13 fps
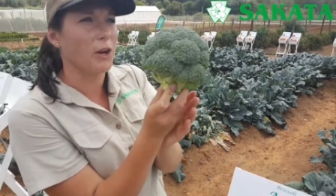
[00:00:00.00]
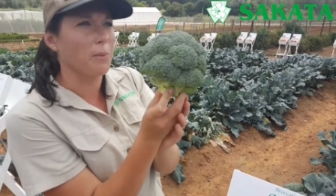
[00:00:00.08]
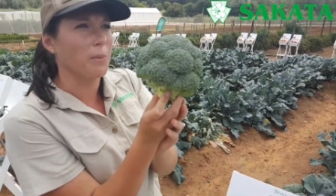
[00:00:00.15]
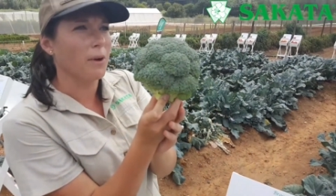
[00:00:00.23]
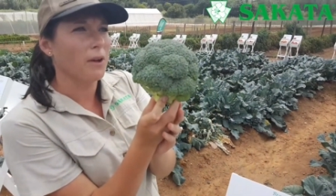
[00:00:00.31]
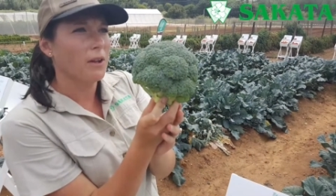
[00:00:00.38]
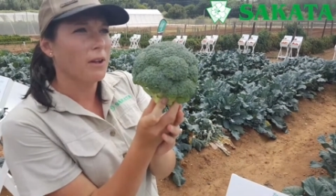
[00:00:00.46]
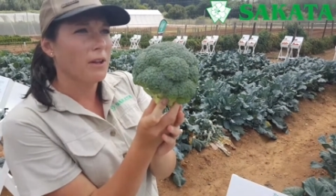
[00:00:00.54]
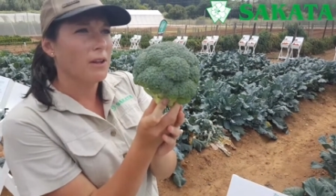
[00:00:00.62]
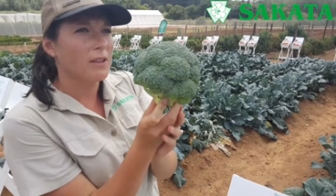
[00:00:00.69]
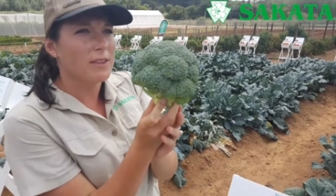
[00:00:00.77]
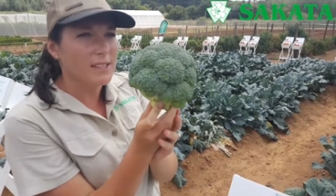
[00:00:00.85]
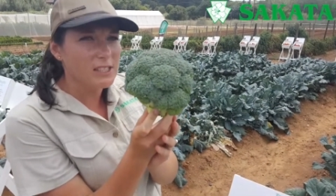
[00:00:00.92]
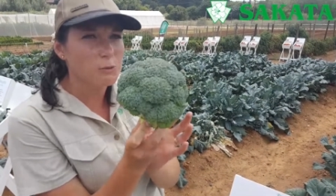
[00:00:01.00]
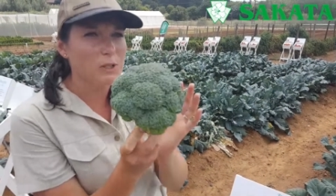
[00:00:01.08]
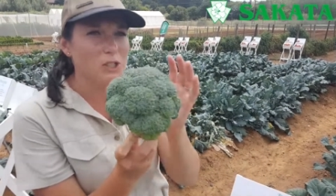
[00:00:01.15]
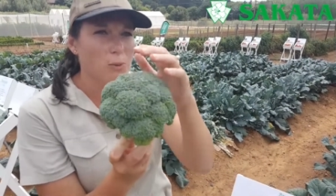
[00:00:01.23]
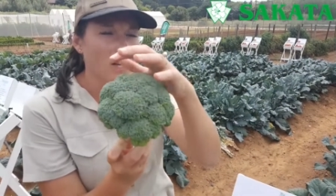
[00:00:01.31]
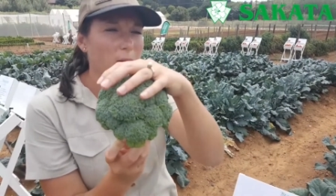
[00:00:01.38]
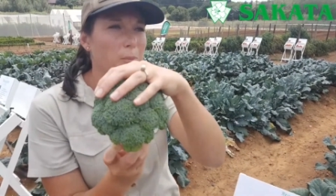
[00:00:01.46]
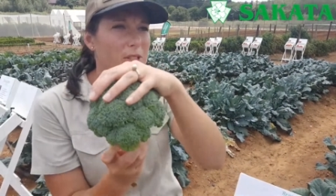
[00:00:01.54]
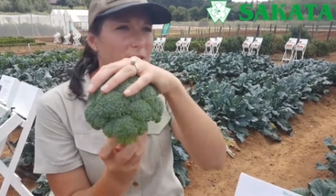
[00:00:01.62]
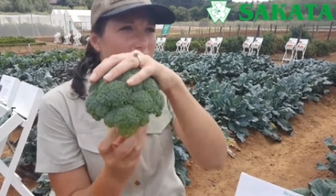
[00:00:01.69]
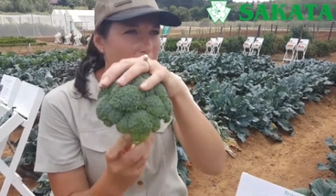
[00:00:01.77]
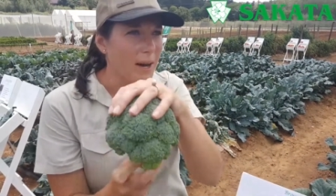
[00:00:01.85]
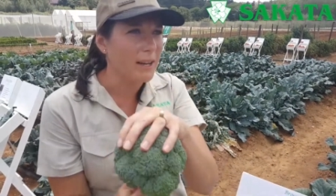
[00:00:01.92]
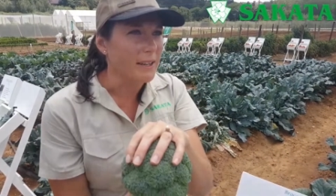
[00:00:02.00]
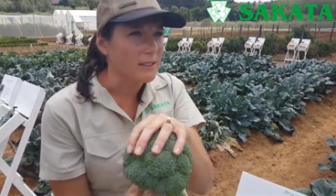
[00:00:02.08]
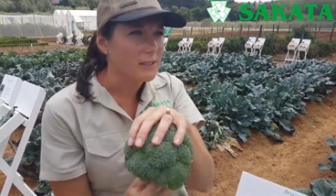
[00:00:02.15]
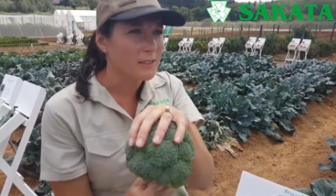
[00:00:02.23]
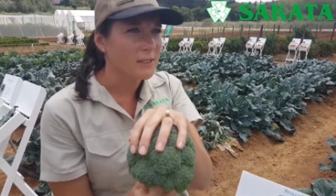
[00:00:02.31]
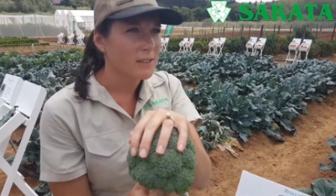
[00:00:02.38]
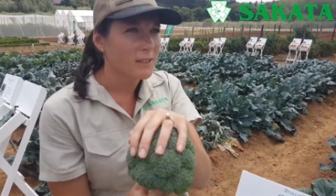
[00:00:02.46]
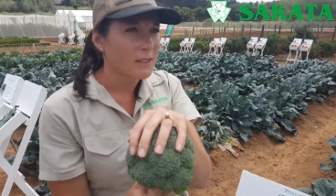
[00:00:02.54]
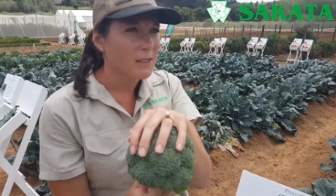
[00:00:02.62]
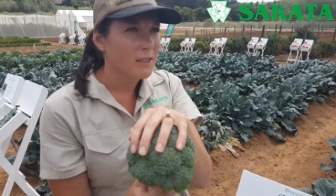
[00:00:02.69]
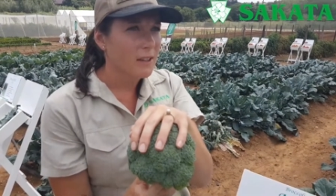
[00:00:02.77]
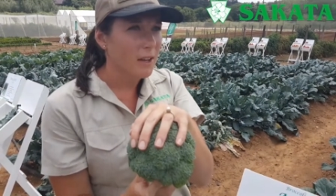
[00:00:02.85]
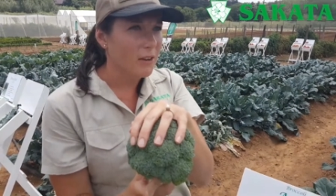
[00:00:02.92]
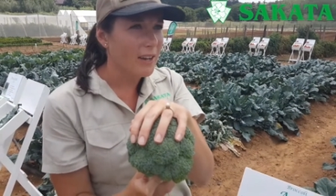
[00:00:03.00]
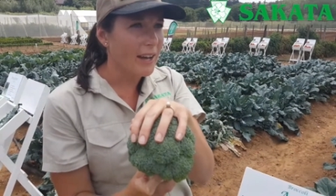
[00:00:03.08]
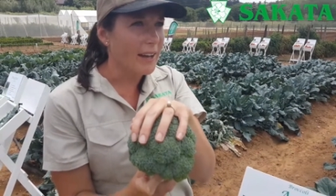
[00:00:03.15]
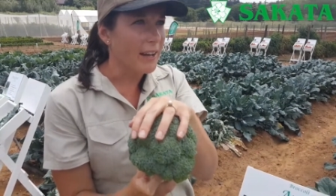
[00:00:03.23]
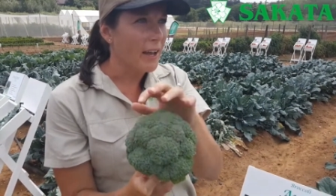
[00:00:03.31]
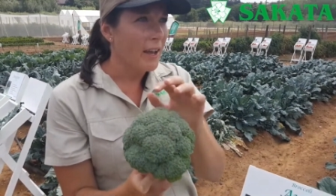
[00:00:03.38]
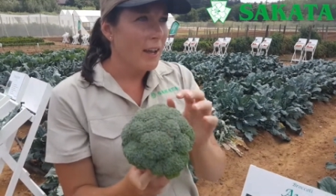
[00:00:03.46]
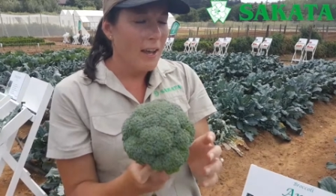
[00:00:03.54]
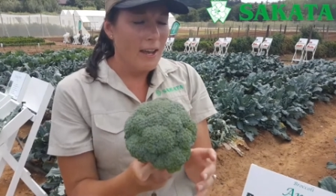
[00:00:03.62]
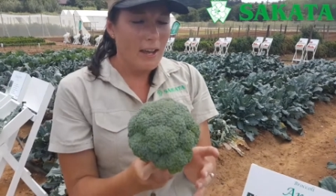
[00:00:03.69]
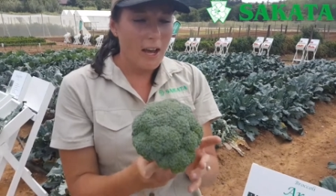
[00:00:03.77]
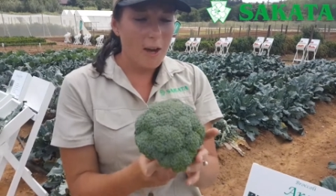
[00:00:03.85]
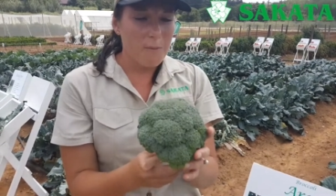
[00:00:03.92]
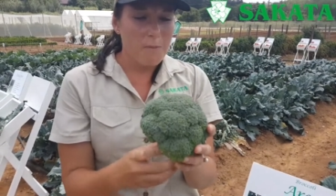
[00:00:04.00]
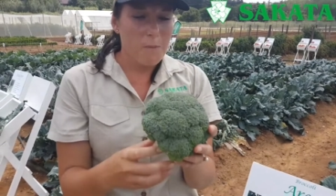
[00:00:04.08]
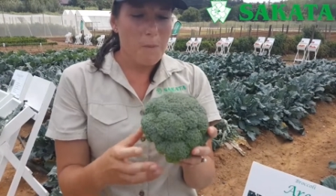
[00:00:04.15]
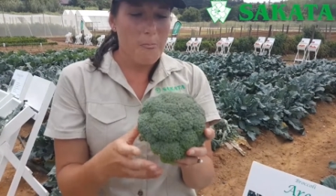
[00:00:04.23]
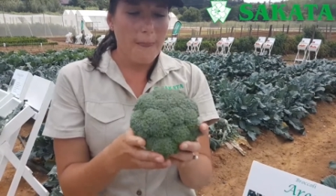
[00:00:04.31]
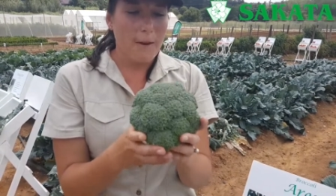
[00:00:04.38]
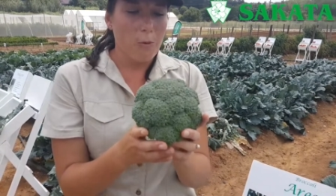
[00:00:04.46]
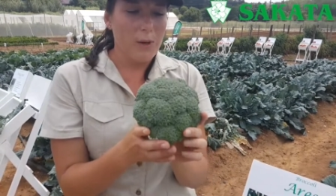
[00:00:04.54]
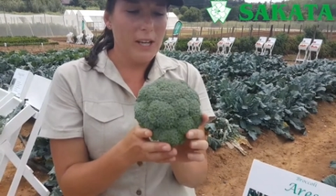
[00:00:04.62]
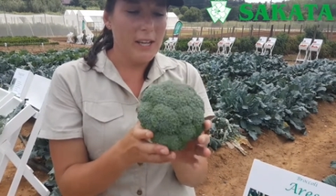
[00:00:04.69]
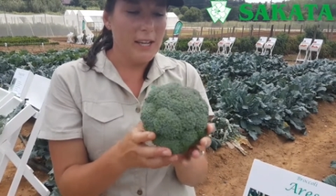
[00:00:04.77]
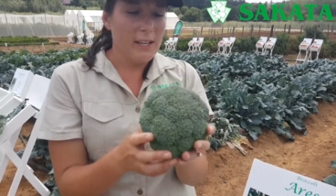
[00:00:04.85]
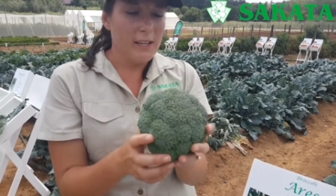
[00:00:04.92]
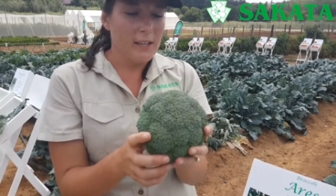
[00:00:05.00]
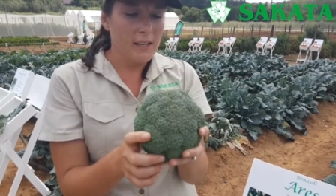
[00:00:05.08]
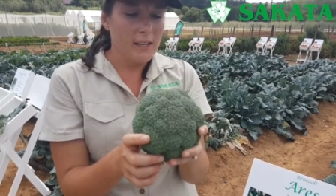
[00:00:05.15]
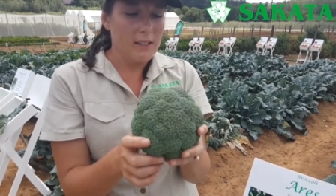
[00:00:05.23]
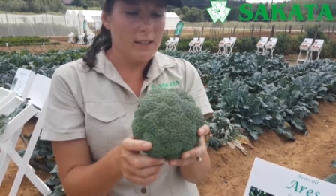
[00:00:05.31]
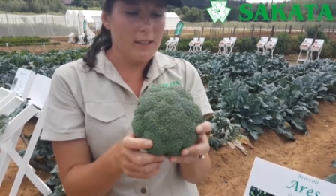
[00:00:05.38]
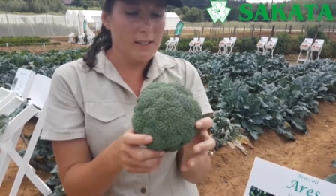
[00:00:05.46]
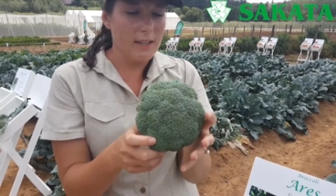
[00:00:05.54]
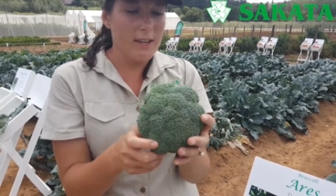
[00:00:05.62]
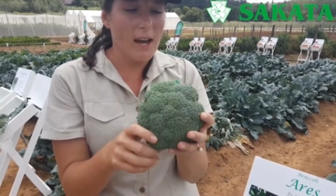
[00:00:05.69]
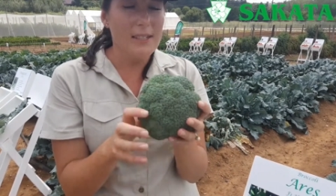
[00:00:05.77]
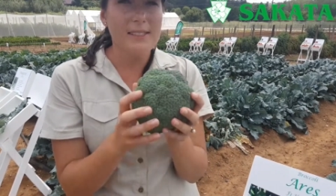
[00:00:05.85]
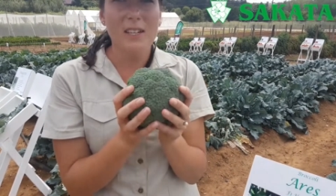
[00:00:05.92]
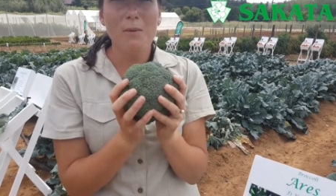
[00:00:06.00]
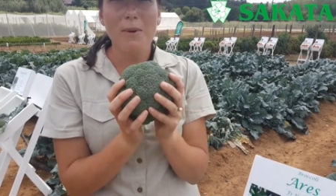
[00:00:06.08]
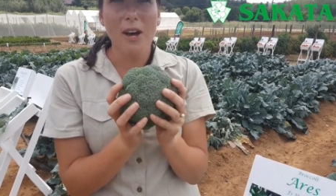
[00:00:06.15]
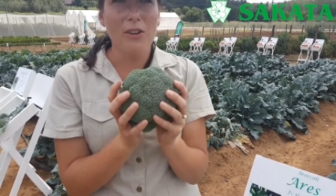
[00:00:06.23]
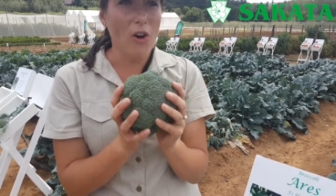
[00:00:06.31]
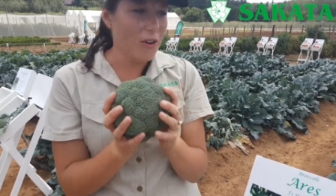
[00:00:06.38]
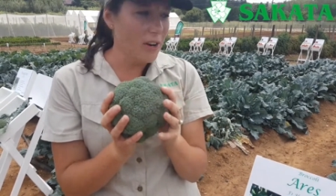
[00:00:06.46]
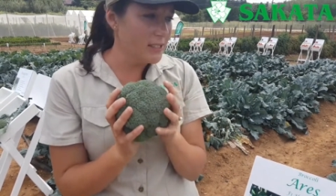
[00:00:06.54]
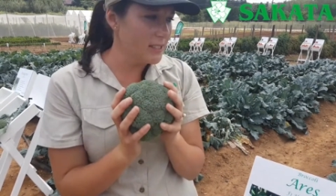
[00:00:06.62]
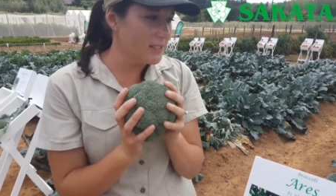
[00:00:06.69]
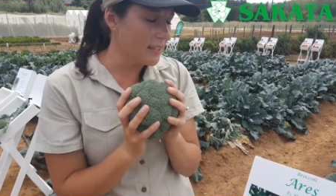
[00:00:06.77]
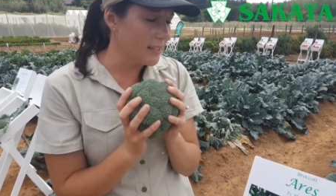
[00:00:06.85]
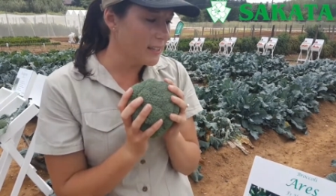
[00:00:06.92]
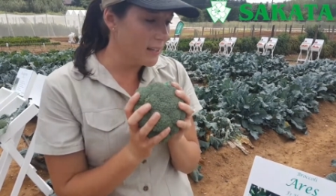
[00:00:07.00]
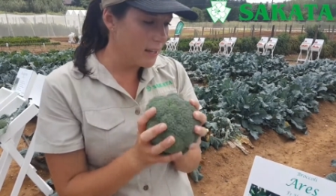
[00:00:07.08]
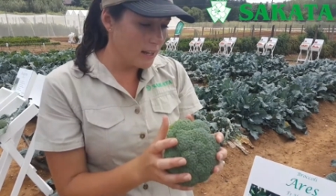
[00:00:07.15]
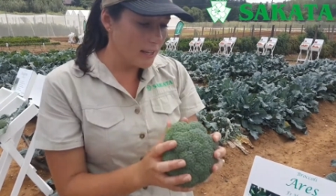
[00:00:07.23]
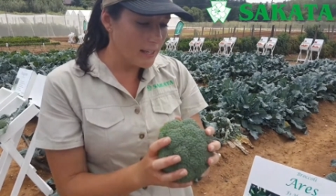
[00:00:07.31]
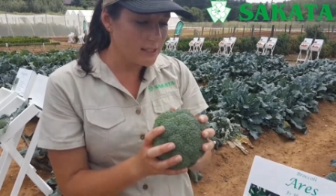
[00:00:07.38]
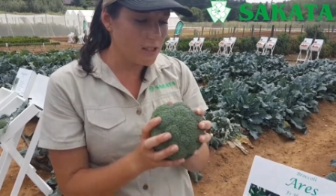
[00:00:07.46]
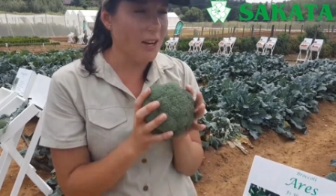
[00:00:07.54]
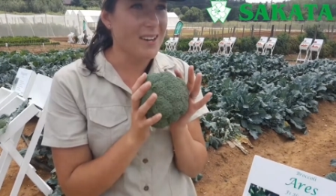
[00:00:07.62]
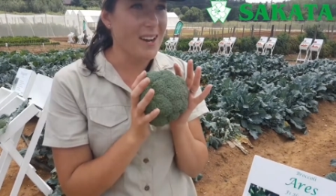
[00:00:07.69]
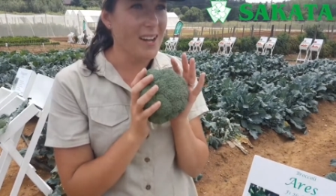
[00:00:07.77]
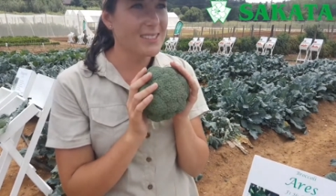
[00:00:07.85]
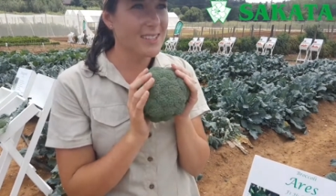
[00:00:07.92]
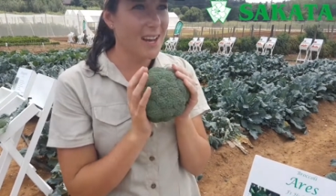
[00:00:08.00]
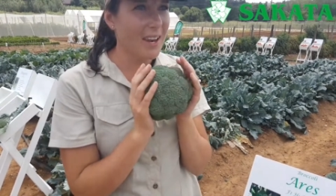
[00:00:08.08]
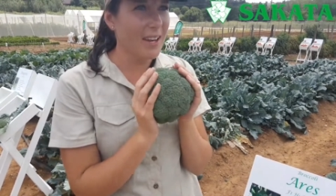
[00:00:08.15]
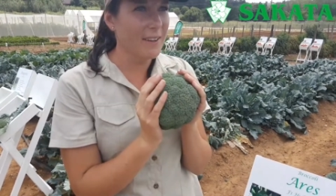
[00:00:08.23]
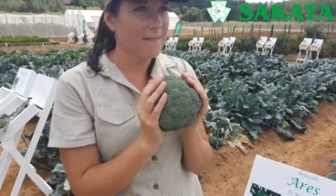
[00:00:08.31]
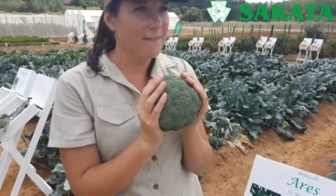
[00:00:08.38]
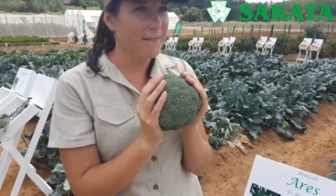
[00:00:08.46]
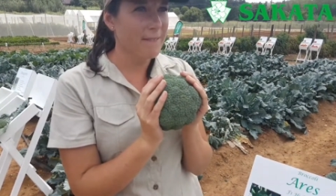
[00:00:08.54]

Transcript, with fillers: dome this is what you want to put in a punnet okay um, we the, nice thing about orange is that it's got a nice color